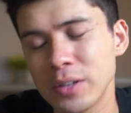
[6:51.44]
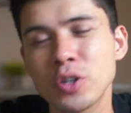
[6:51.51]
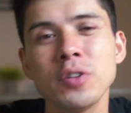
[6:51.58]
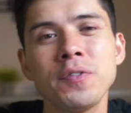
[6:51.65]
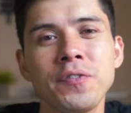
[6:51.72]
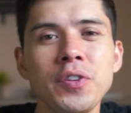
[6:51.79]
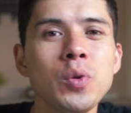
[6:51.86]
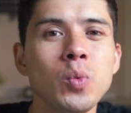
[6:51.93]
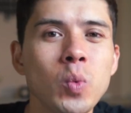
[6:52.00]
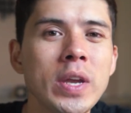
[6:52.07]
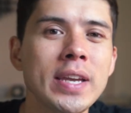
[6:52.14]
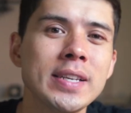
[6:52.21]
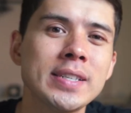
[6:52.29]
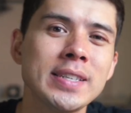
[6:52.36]
A good few
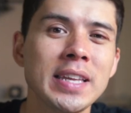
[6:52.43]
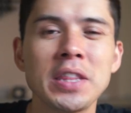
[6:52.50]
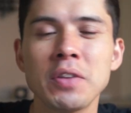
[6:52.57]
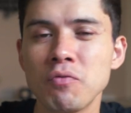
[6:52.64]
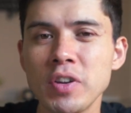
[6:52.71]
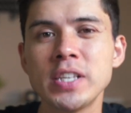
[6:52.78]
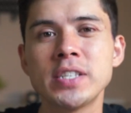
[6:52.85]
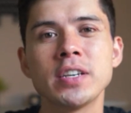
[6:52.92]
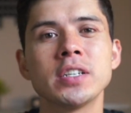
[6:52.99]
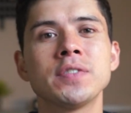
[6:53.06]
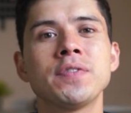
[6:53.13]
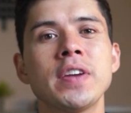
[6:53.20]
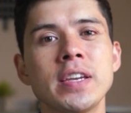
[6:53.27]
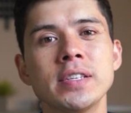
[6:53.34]
weeks in the
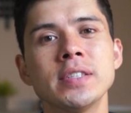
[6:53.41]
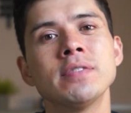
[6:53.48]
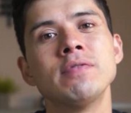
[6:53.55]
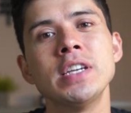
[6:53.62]
research phase,